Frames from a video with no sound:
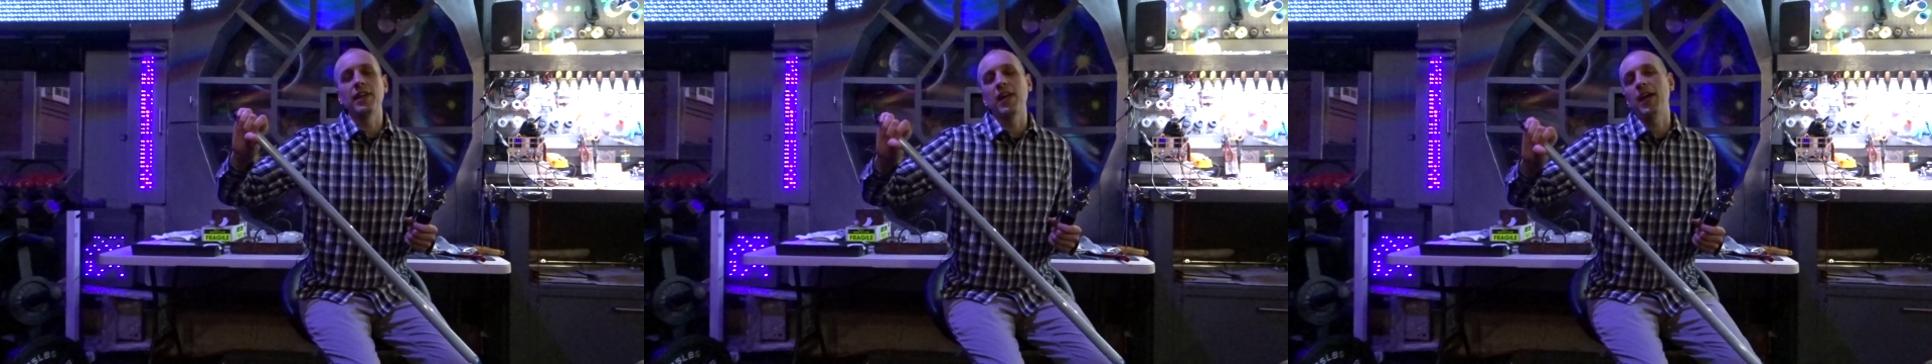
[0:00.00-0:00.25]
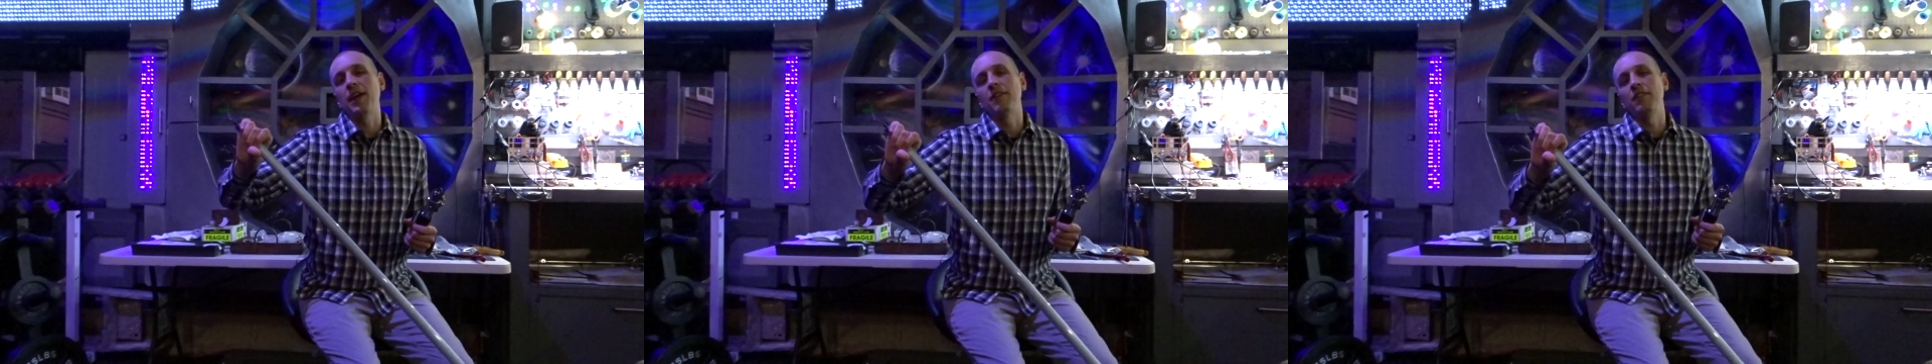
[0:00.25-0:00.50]

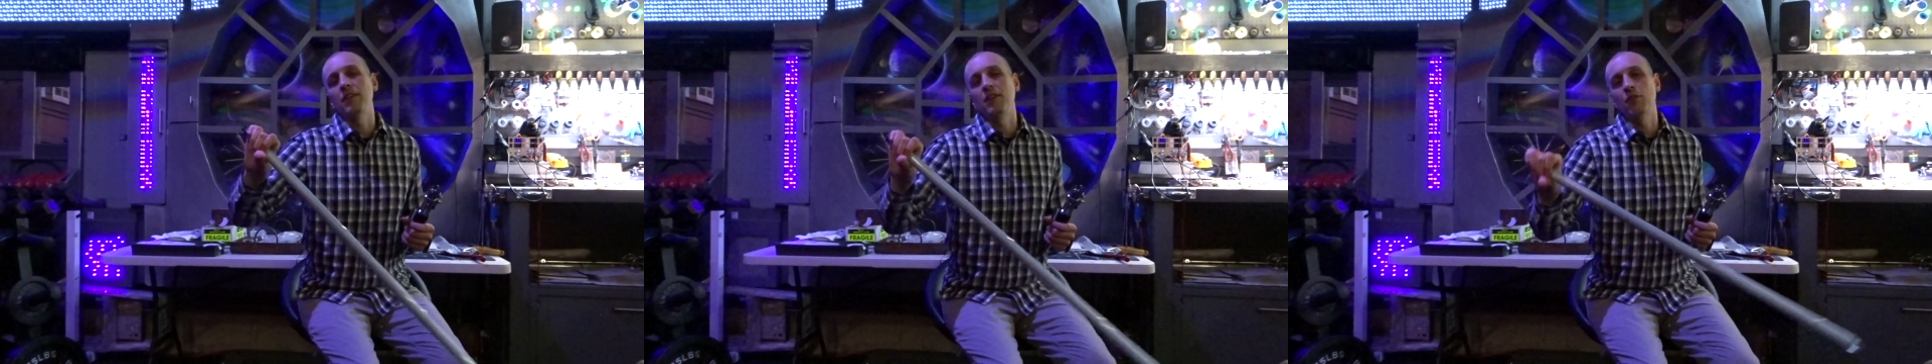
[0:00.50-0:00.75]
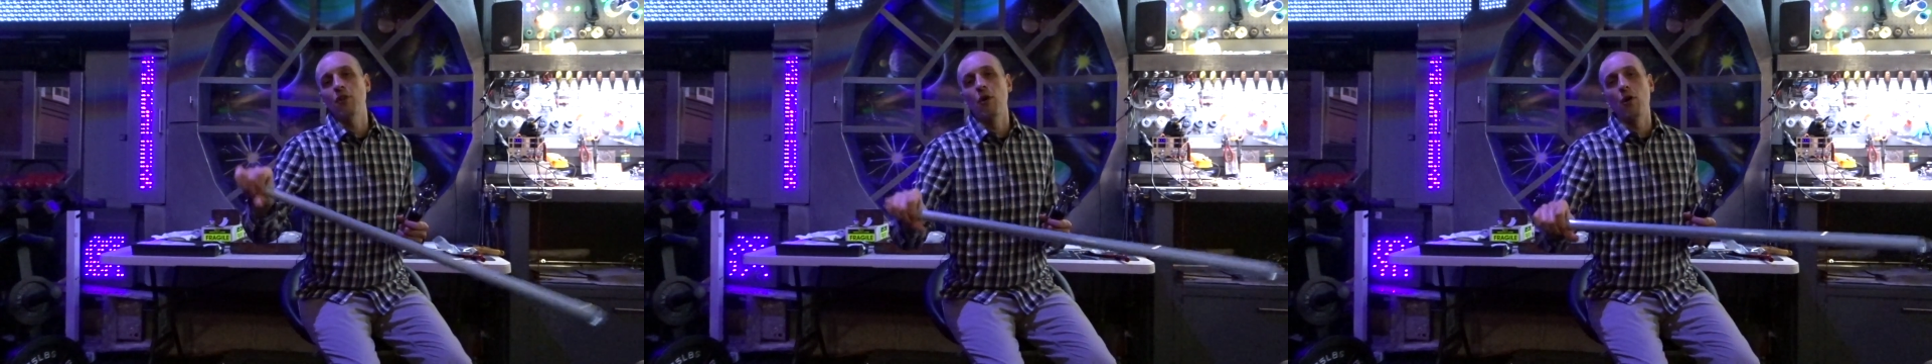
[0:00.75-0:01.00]

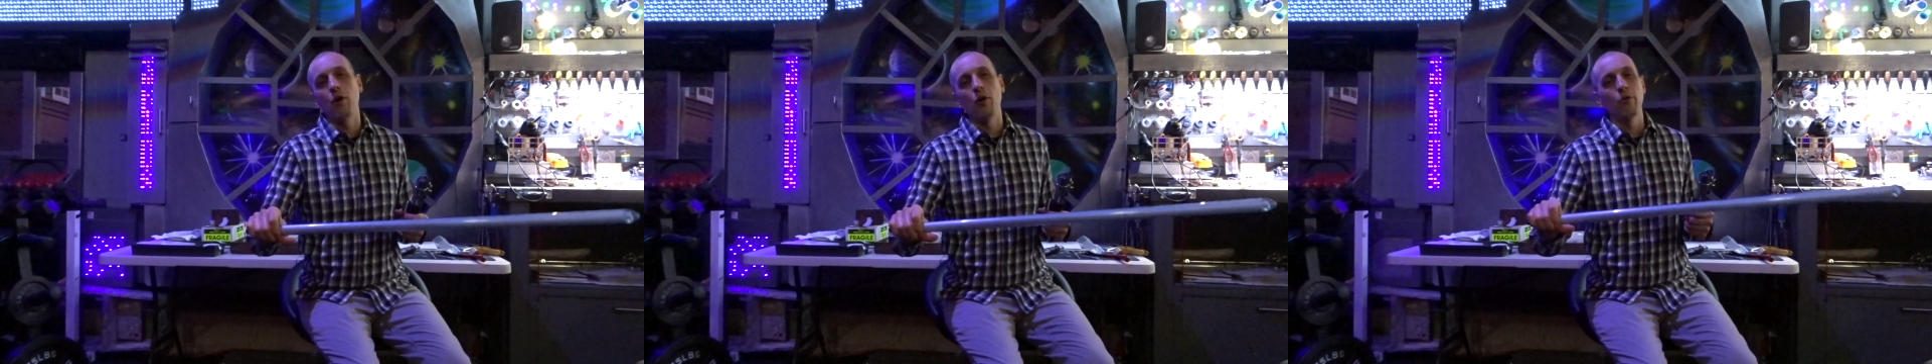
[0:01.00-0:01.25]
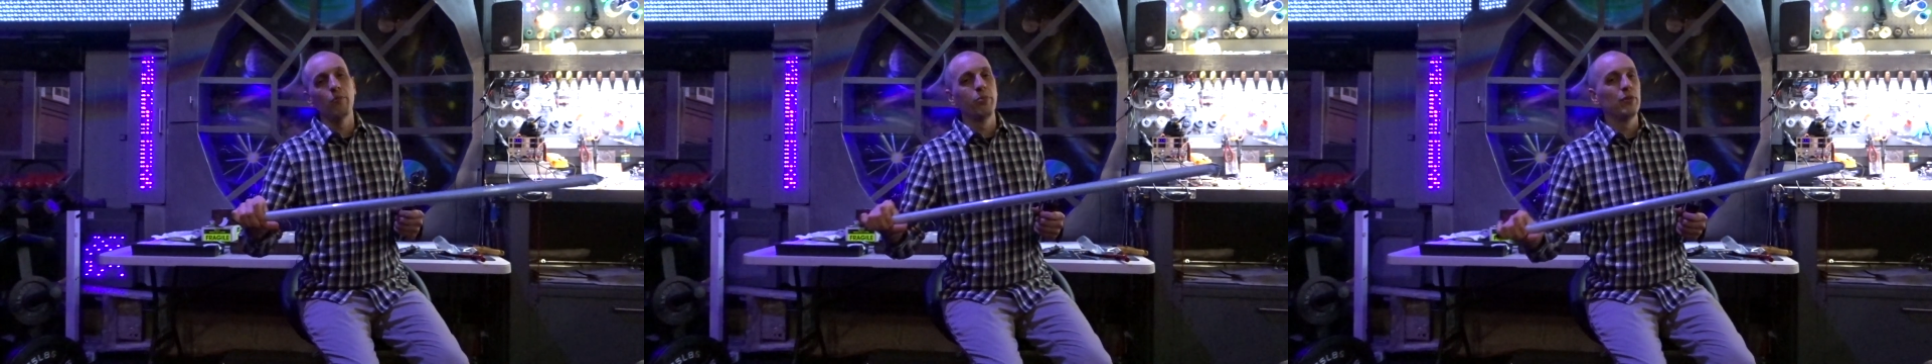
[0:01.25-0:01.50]
enhancing to
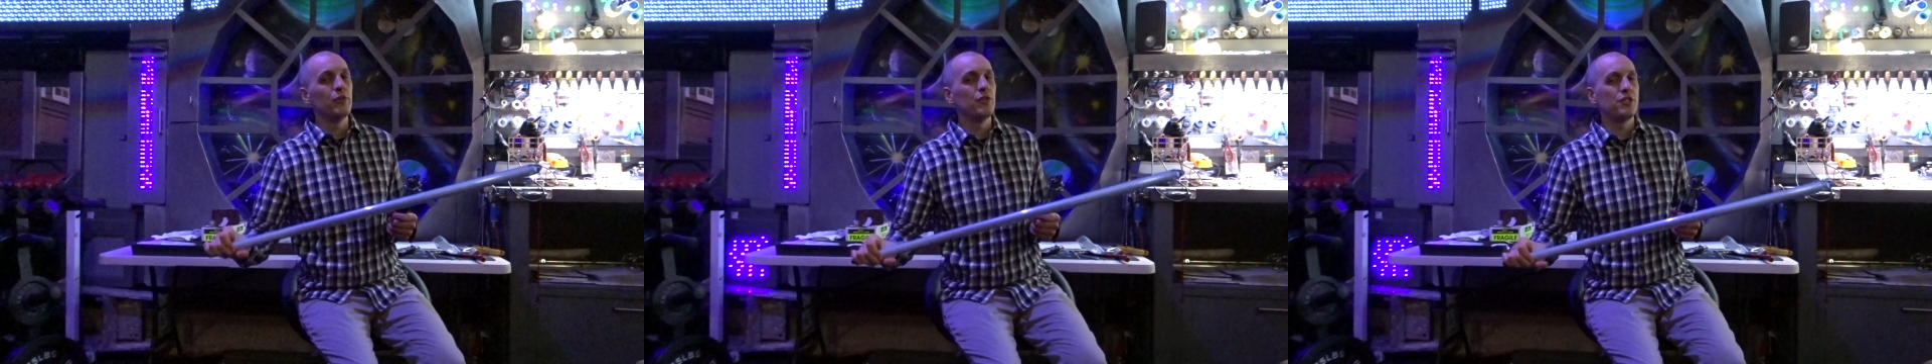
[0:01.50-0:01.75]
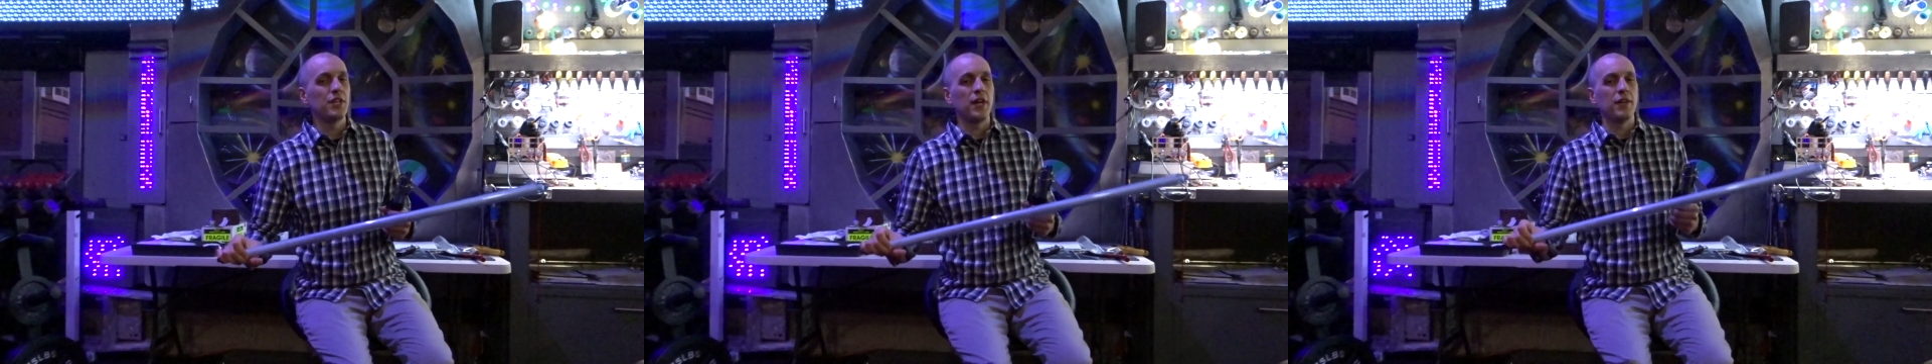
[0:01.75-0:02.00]
all blue
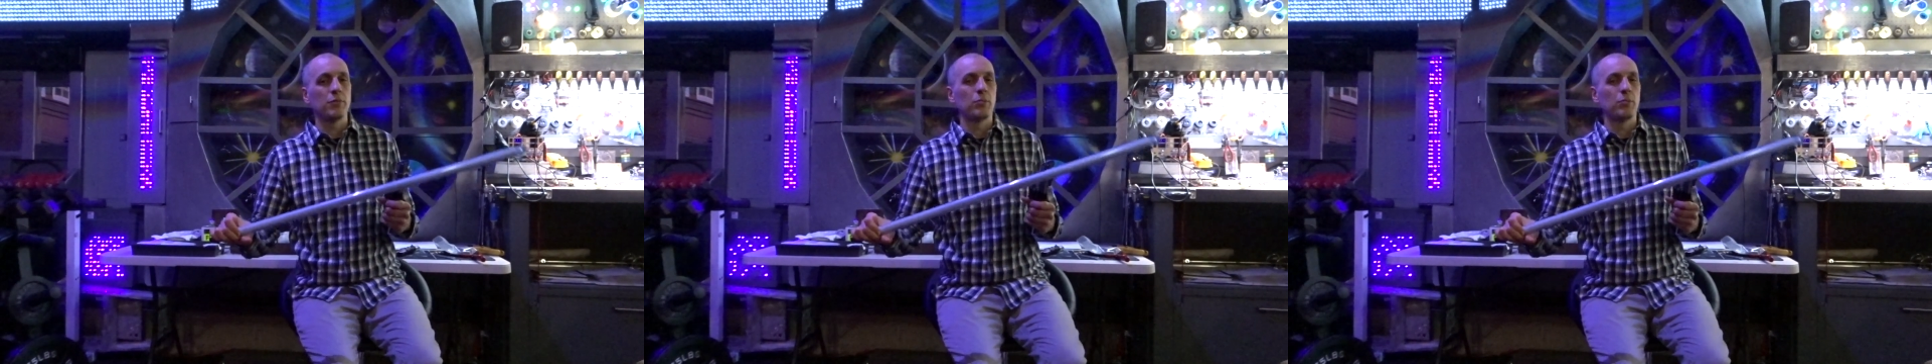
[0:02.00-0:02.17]
shades,